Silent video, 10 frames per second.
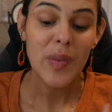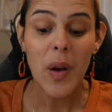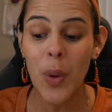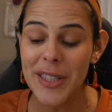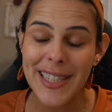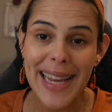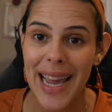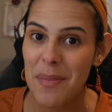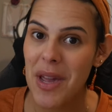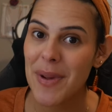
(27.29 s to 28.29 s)
Well, today
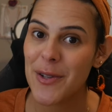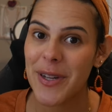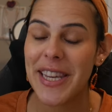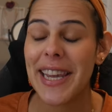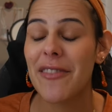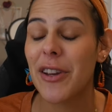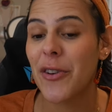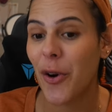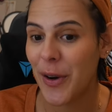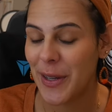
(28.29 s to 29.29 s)
I may be drinking a
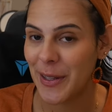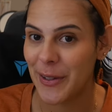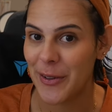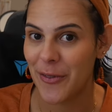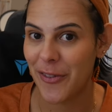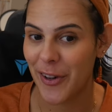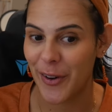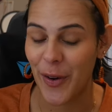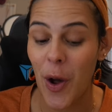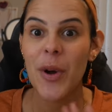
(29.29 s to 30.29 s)
Victorian London
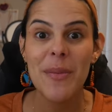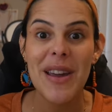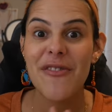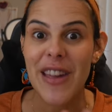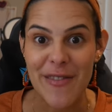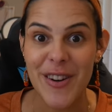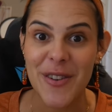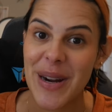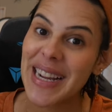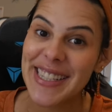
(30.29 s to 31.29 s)
fog. One of my
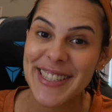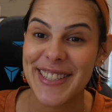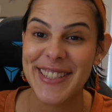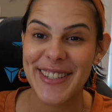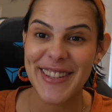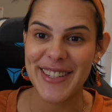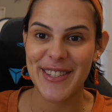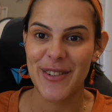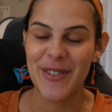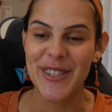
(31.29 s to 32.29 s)
favorite ways to start the
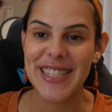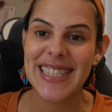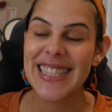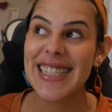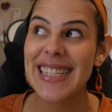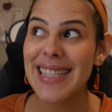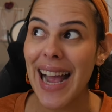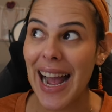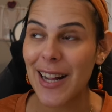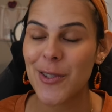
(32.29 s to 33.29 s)
autumnal season is
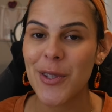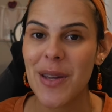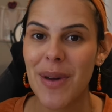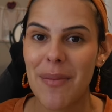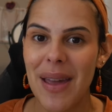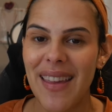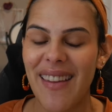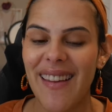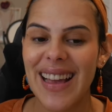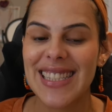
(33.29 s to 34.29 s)
actually by
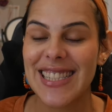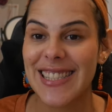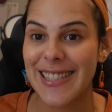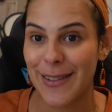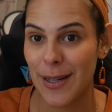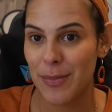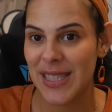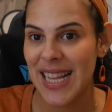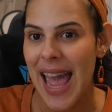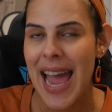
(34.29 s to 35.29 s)
making syrups.
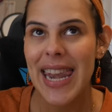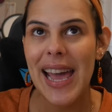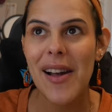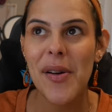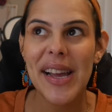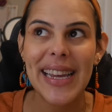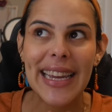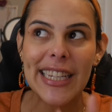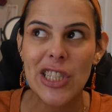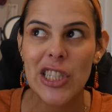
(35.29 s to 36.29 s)
Now,
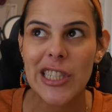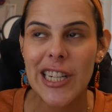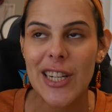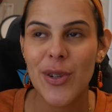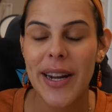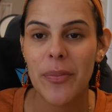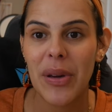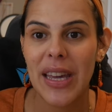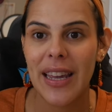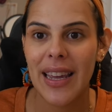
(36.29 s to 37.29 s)
each year I try to
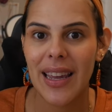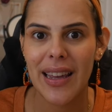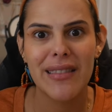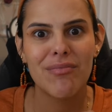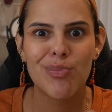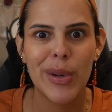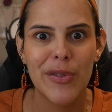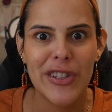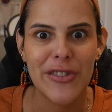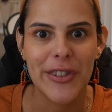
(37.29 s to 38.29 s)
pick a bit
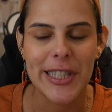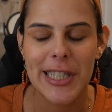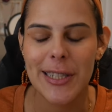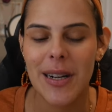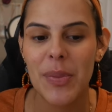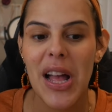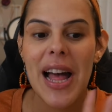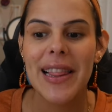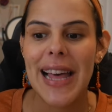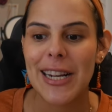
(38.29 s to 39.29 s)
of a different syrup.
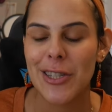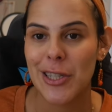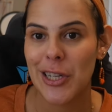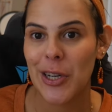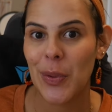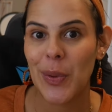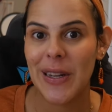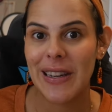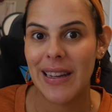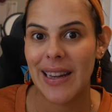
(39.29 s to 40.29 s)
Last year we
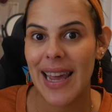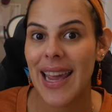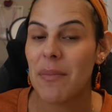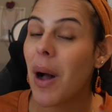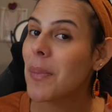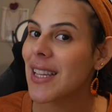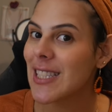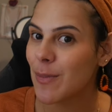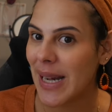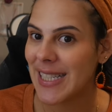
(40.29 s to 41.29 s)
did a pumpkin
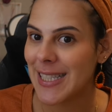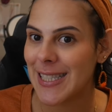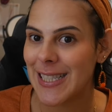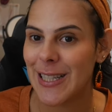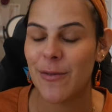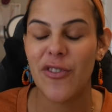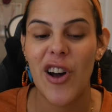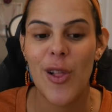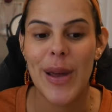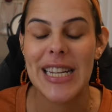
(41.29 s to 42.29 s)
spice syrup
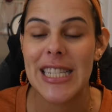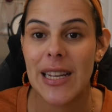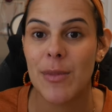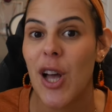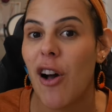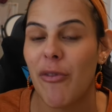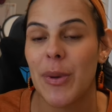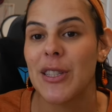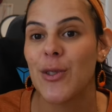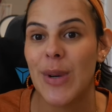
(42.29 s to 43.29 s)
following James
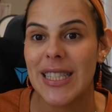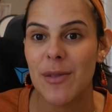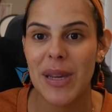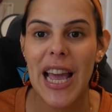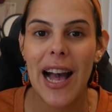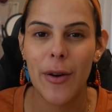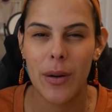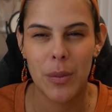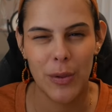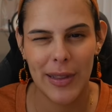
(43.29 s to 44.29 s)
Hoffman's recipe. I
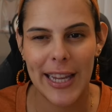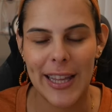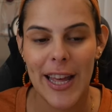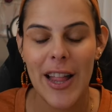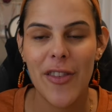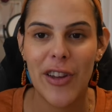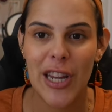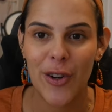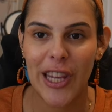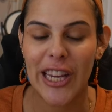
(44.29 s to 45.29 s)
will link the
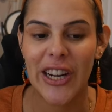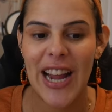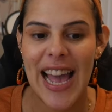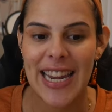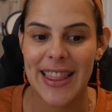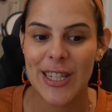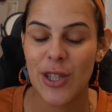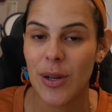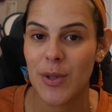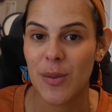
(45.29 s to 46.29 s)
video here and in the
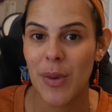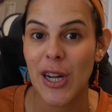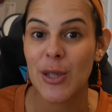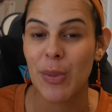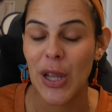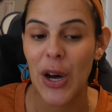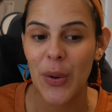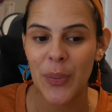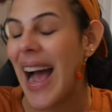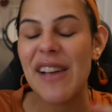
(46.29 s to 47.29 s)
description box
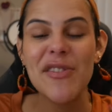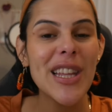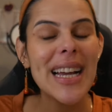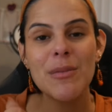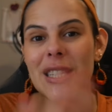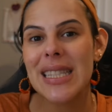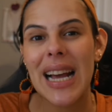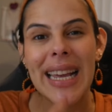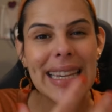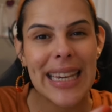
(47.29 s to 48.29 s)
below. I feel like I'm just
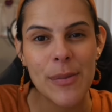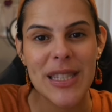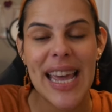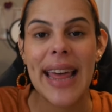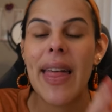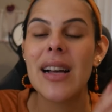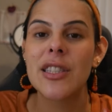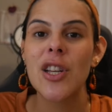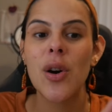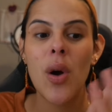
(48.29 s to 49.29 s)
gonna keep saying that.
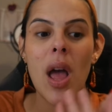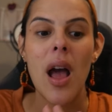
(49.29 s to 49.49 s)
So